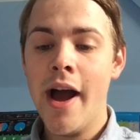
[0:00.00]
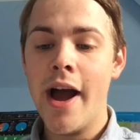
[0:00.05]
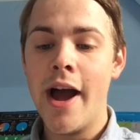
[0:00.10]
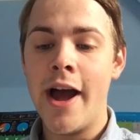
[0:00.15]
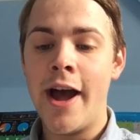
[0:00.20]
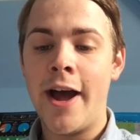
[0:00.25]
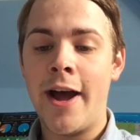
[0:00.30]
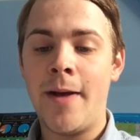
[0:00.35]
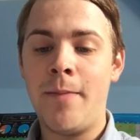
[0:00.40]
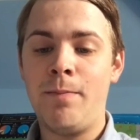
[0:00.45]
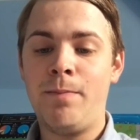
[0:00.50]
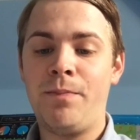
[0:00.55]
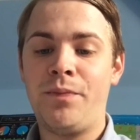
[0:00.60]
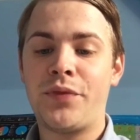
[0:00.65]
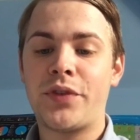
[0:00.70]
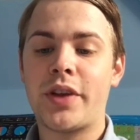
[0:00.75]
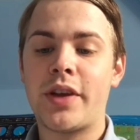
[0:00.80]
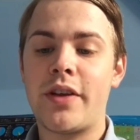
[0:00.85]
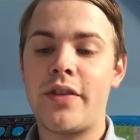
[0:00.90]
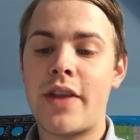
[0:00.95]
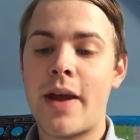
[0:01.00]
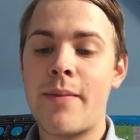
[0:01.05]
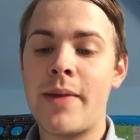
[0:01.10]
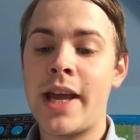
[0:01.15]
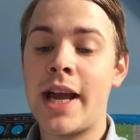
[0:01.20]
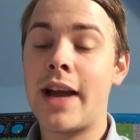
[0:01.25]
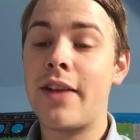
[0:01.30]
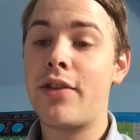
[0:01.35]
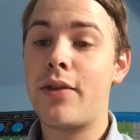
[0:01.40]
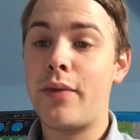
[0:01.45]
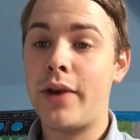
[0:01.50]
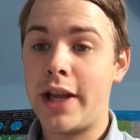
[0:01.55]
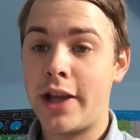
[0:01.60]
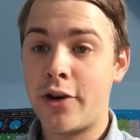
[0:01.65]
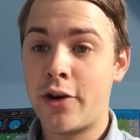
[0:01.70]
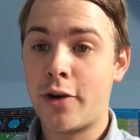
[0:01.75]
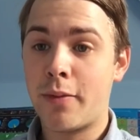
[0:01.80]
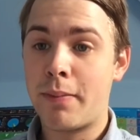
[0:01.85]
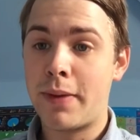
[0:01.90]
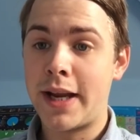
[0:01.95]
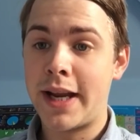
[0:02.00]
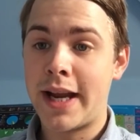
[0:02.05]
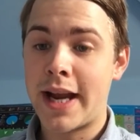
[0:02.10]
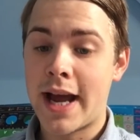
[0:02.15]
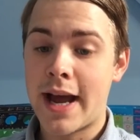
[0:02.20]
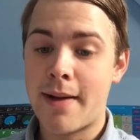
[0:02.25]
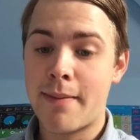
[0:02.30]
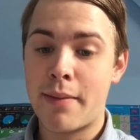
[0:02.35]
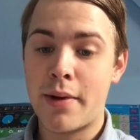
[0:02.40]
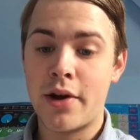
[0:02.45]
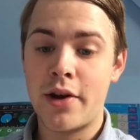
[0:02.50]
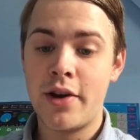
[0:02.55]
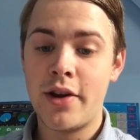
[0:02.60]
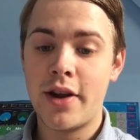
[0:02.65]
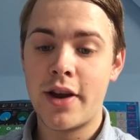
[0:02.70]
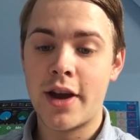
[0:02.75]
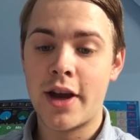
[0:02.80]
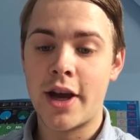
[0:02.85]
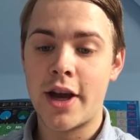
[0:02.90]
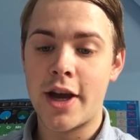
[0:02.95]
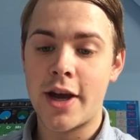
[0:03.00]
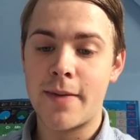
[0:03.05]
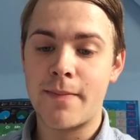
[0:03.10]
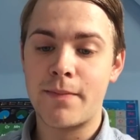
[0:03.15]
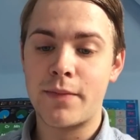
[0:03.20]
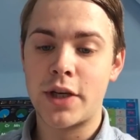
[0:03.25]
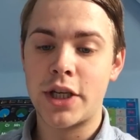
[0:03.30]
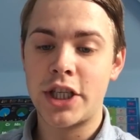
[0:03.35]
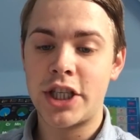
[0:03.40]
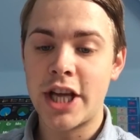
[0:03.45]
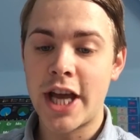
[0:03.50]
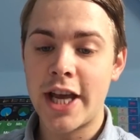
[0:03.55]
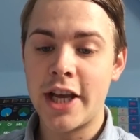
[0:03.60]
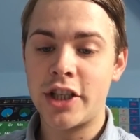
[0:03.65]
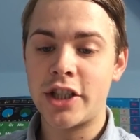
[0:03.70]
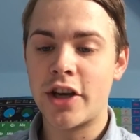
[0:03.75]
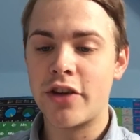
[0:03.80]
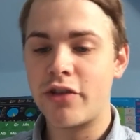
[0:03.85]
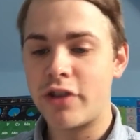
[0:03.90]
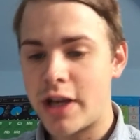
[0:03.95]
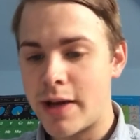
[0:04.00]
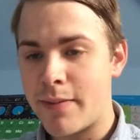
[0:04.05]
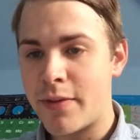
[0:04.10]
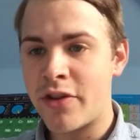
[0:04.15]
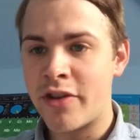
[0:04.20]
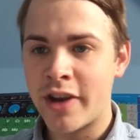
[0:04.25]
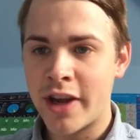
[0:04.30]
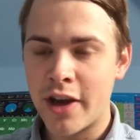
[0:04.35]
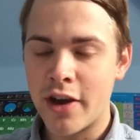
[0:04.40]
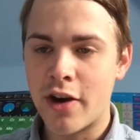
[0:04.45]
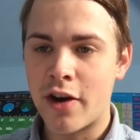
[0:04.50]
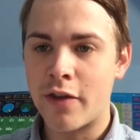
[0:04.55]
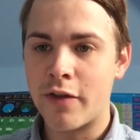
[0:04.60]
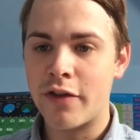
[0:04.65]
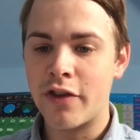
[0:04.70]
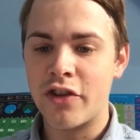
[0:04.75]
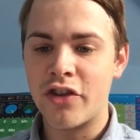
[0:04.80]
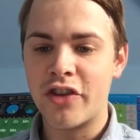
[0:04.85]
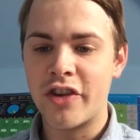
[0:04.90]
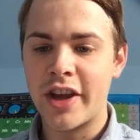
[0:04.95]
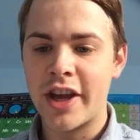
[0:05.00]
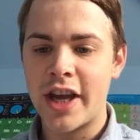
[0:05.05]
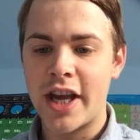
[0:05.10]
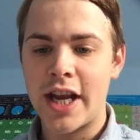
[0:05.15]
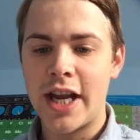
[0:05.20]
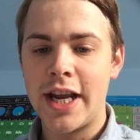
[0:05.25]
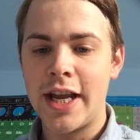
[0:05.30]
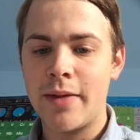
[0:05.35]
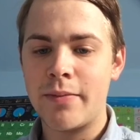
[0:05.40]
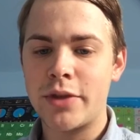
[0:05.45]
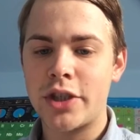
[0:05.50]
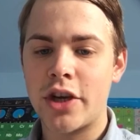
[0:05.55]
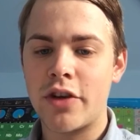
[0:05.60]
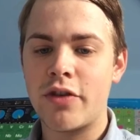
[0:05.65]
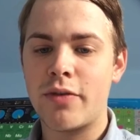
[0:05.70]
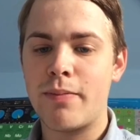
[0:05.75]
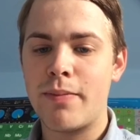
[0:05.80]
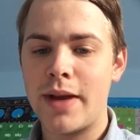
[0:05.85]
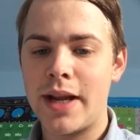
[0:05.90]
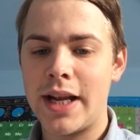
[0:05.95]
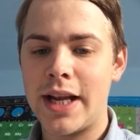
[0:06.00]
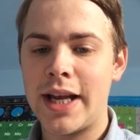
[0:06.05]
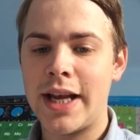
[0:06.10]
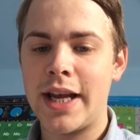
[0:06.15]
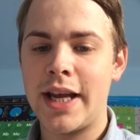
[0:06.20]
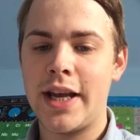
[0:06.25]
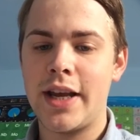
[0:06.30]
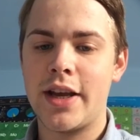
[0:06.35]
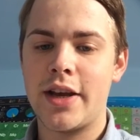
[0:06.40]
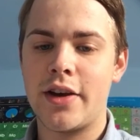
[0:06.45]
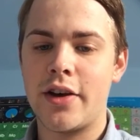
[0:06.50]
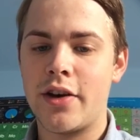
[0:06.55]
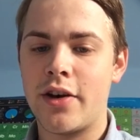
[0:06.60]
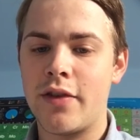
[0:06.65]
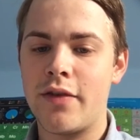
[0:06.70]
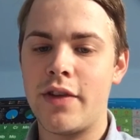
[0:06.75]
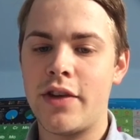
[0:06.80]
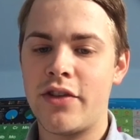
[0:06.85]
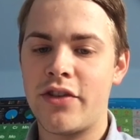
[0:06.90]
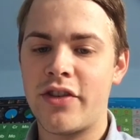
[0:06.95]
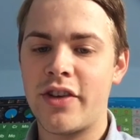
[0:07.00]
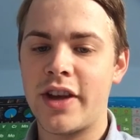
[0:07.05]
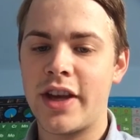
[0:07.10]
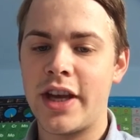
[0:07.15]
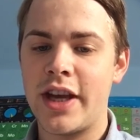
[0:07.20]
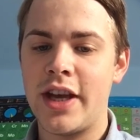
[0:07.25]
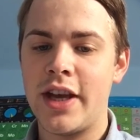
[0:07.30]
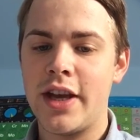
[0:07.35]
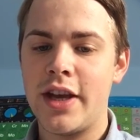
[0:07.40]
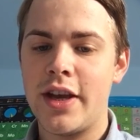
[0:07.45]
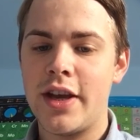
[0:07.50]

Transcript: Then we had the recoupling happen. Jake chose Liberty, obviously. Liam chose Millie, obviously.